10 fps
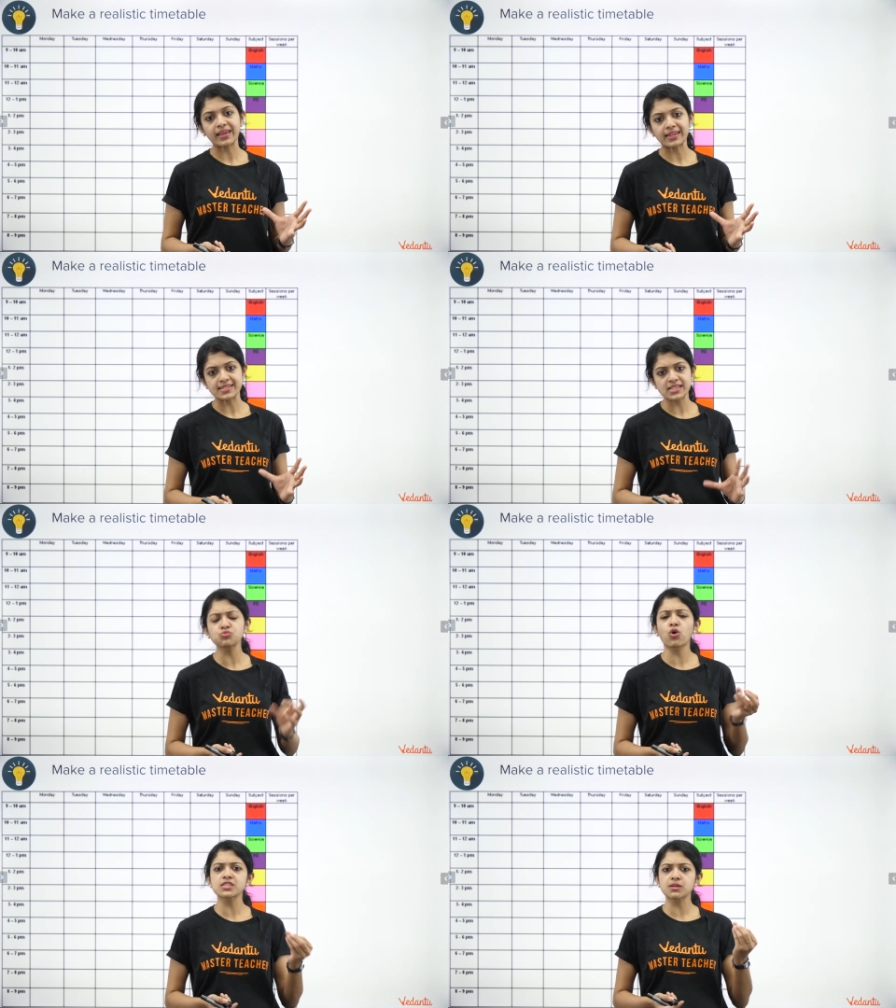weaknesses.
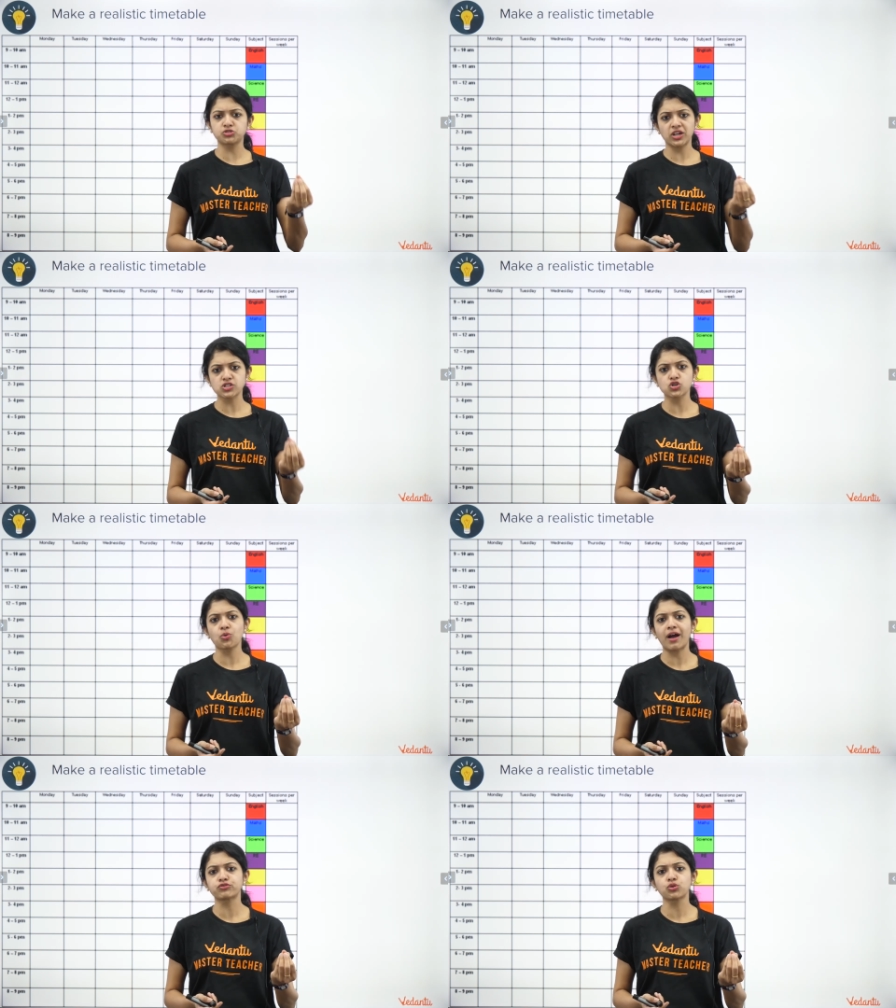What subjects do
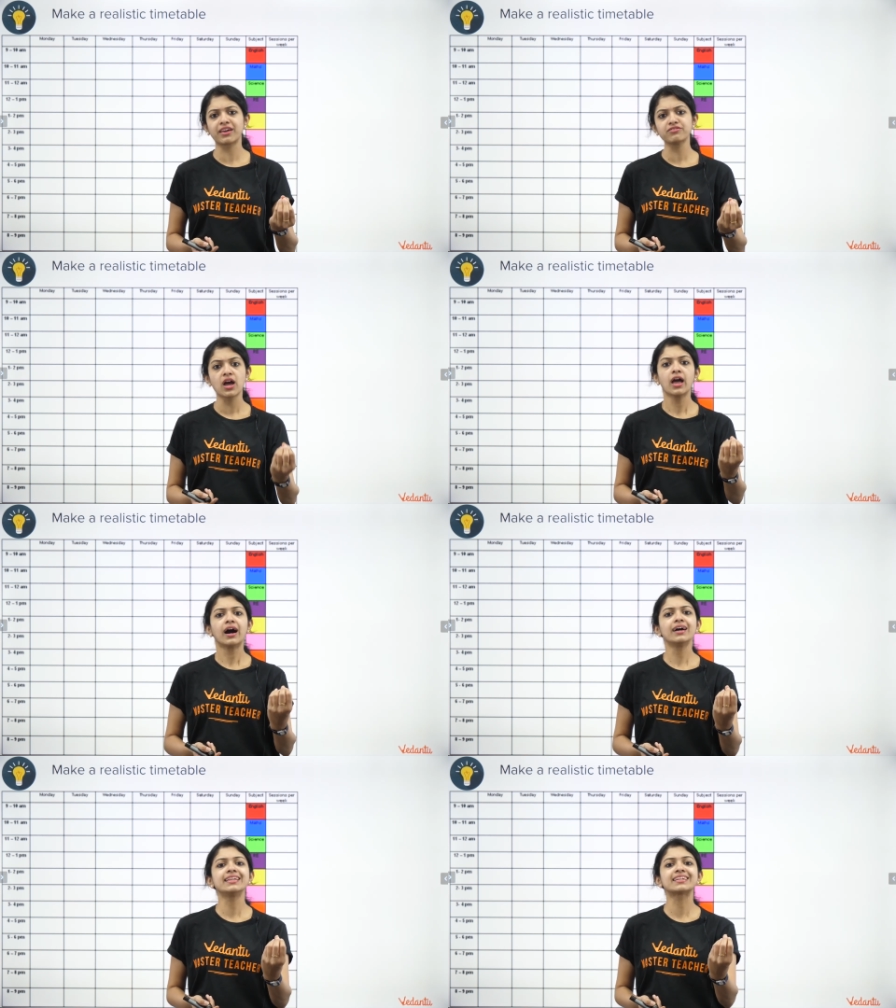you have to give
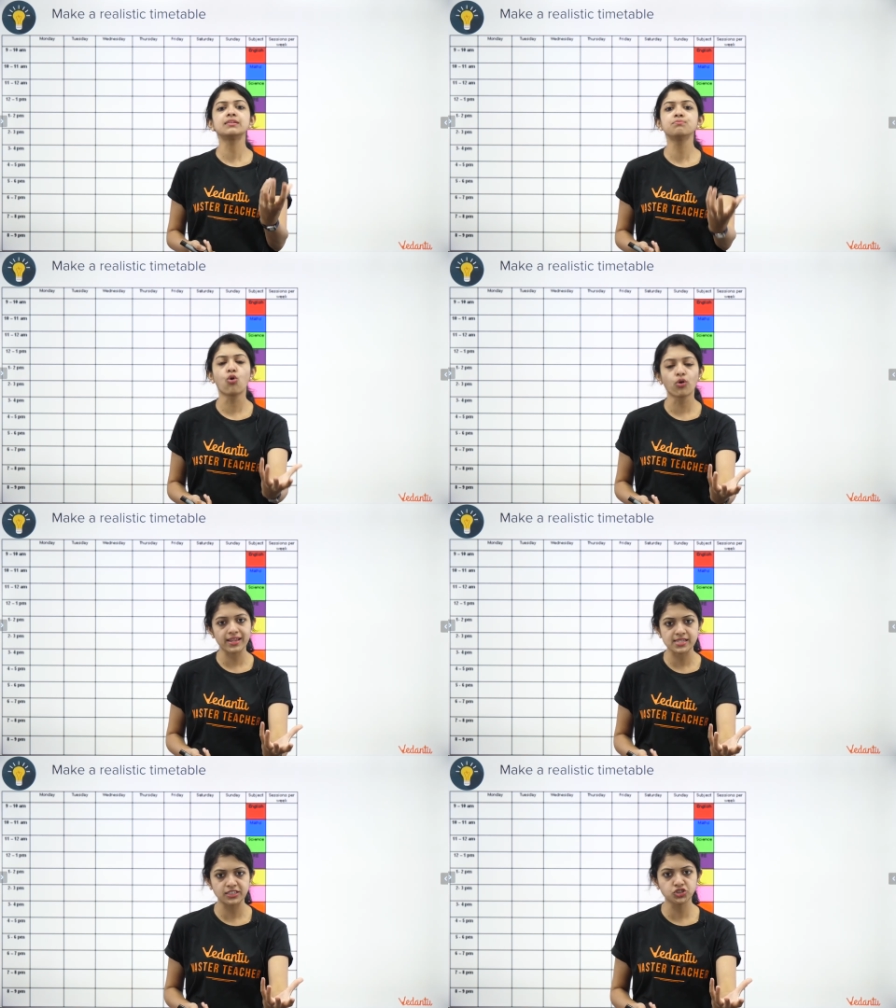a little more
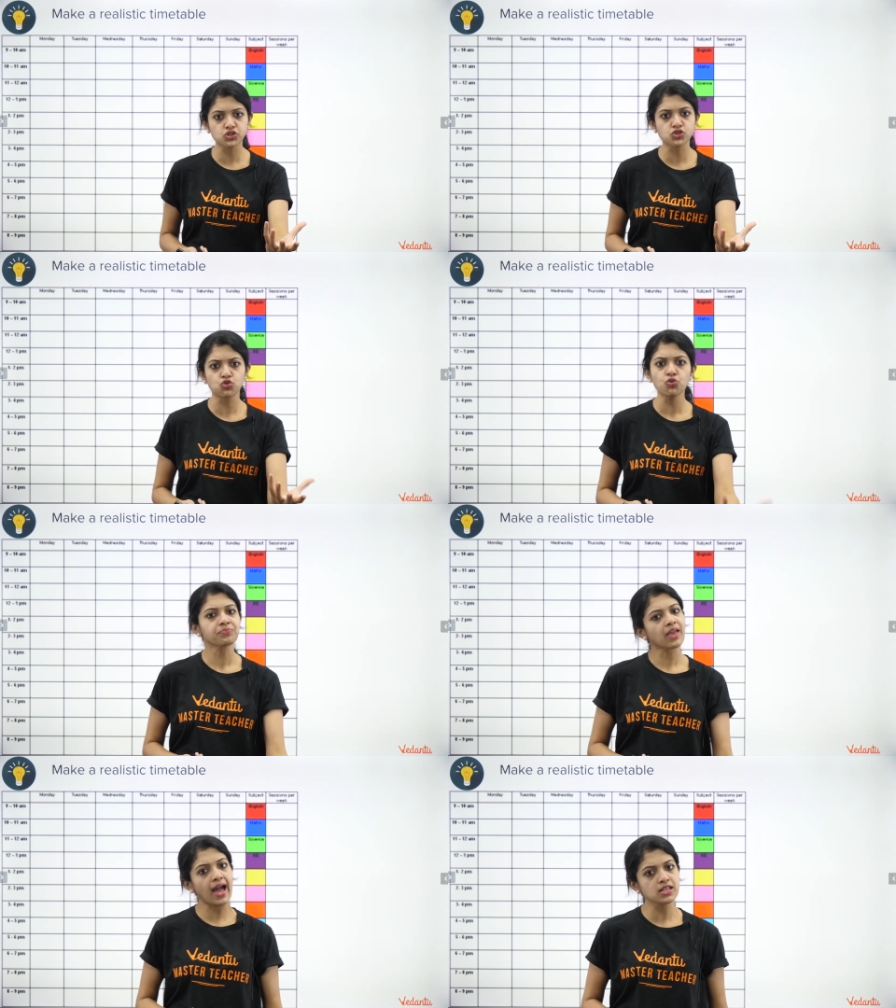attention to,
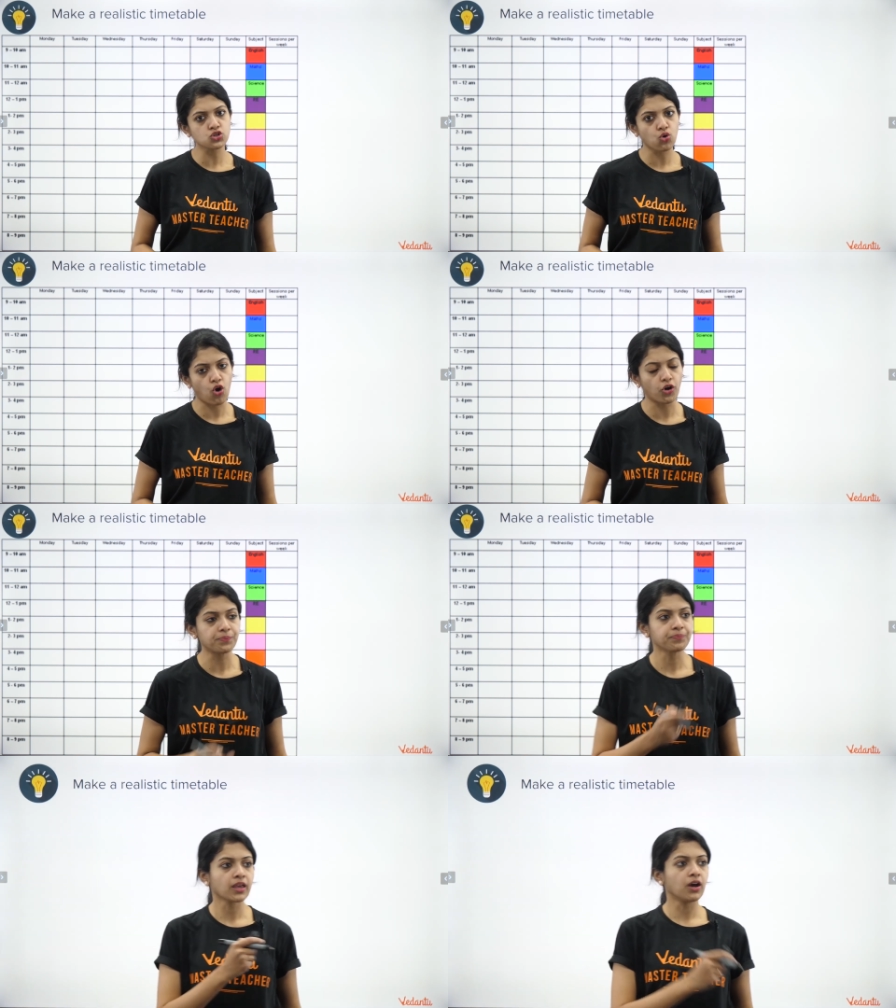and so on.